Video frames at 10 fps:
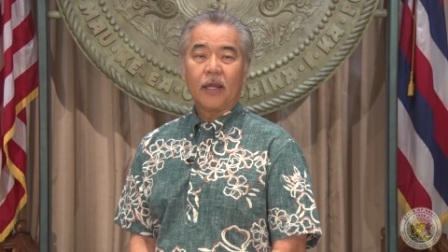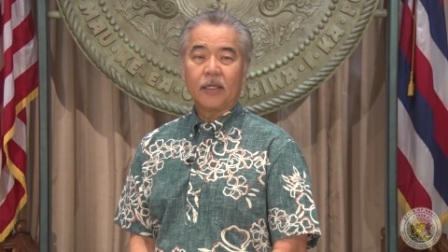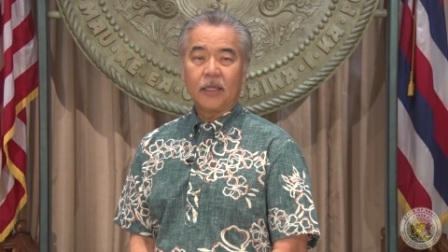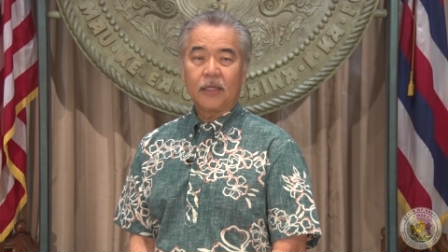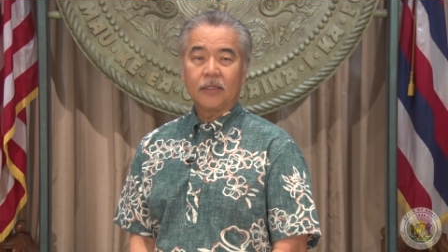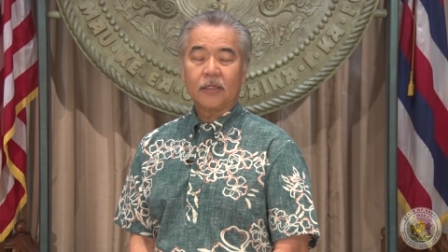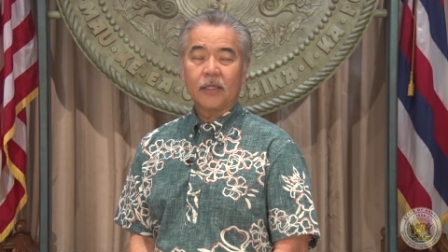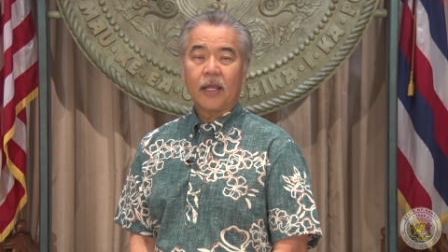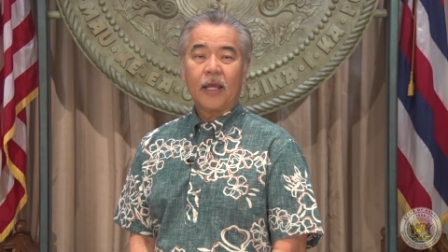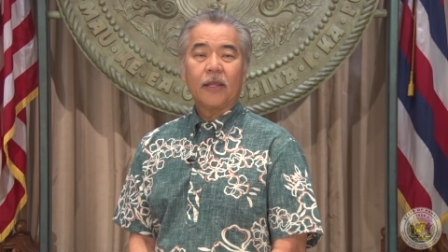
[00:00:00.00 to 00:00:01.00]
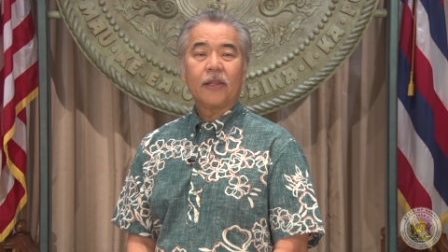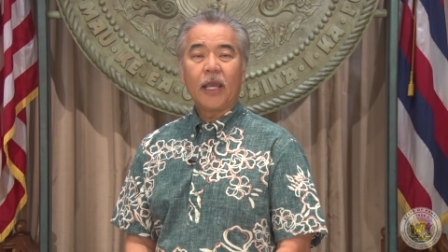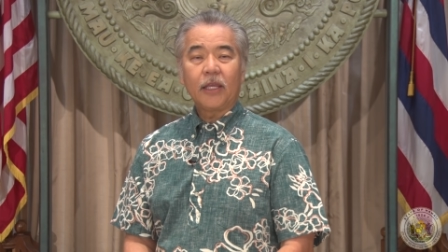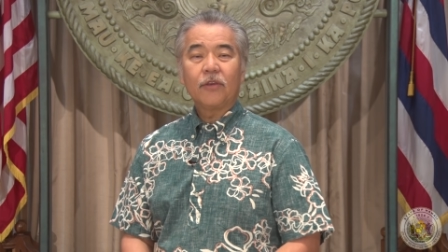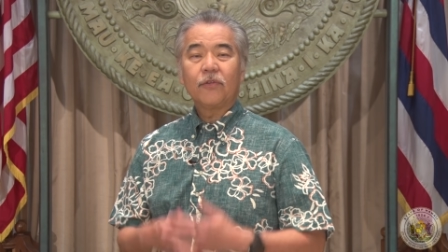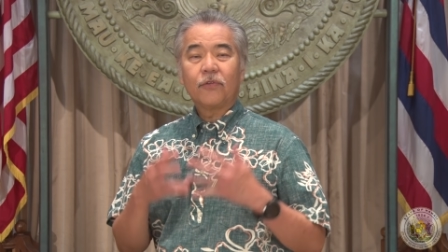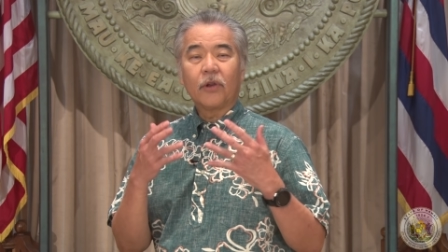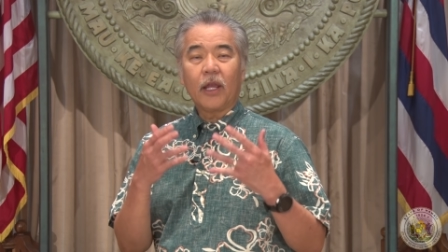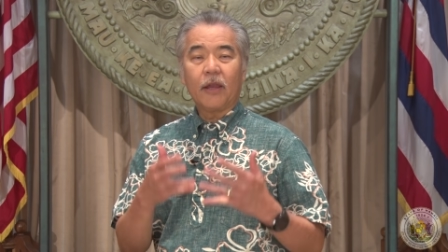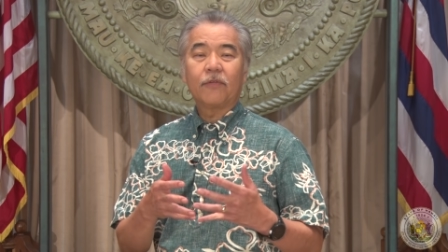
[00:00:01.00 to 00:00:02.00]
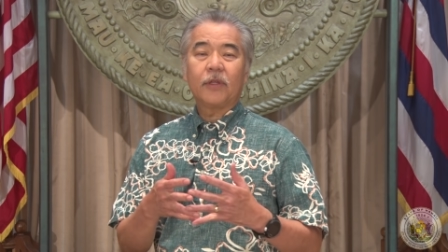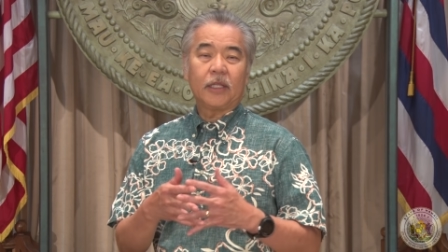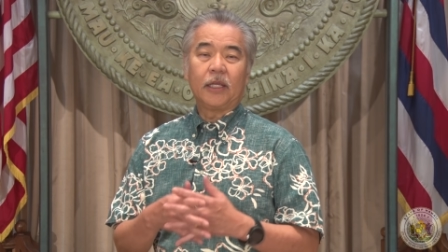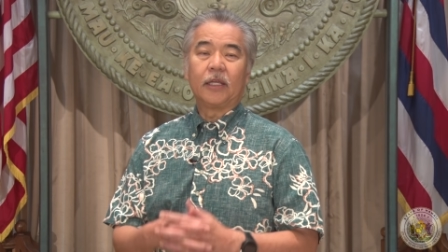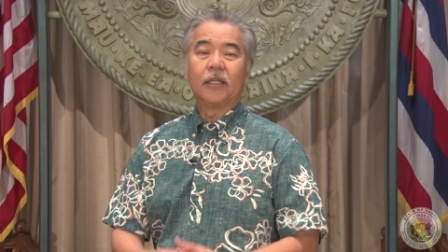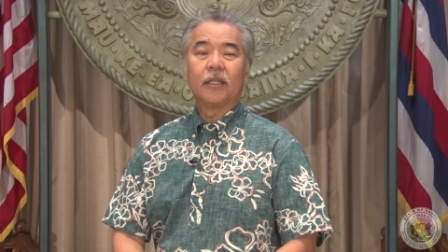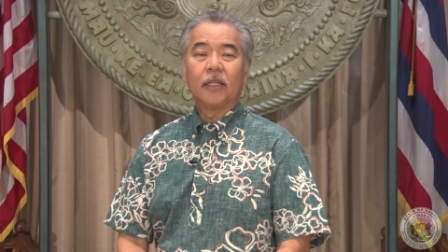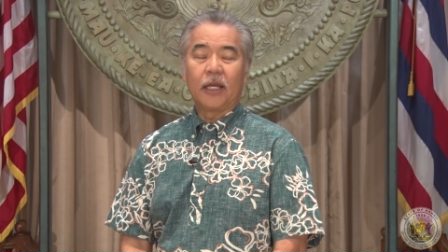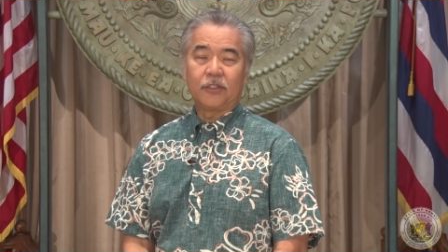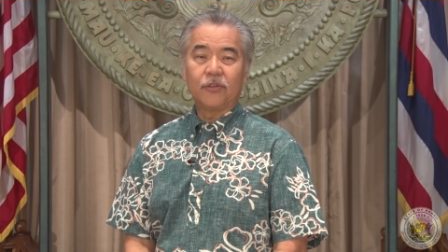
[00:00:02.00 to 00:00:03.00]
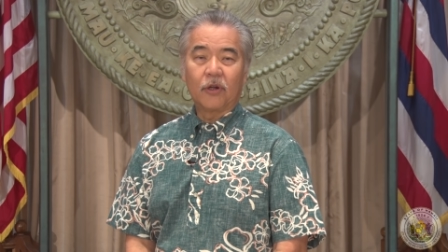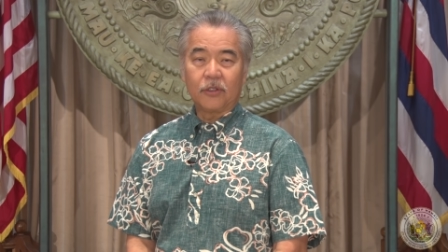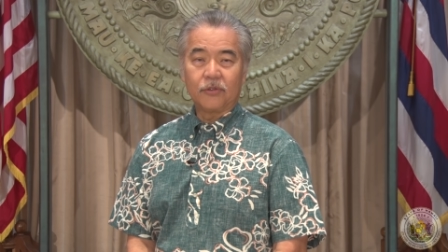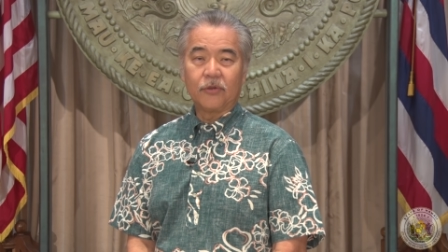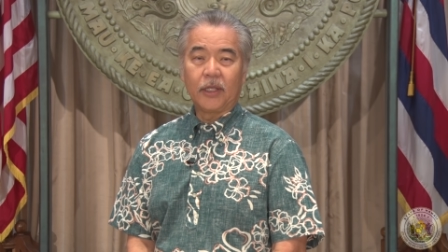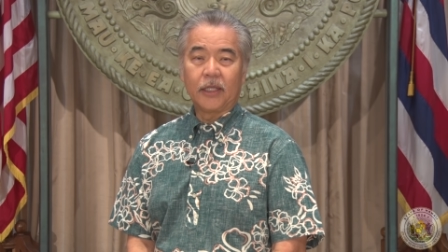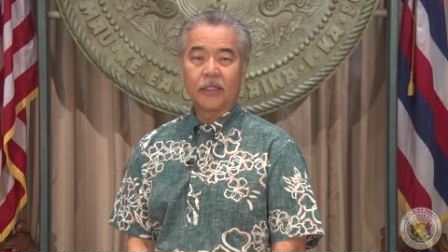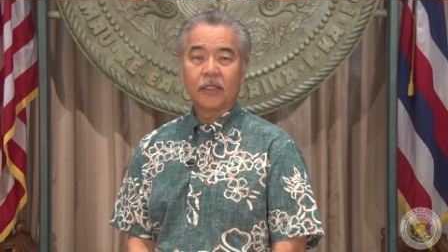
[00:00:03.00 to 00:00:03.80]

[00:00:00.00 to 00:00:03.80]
Again, thank you for everything that you are doing.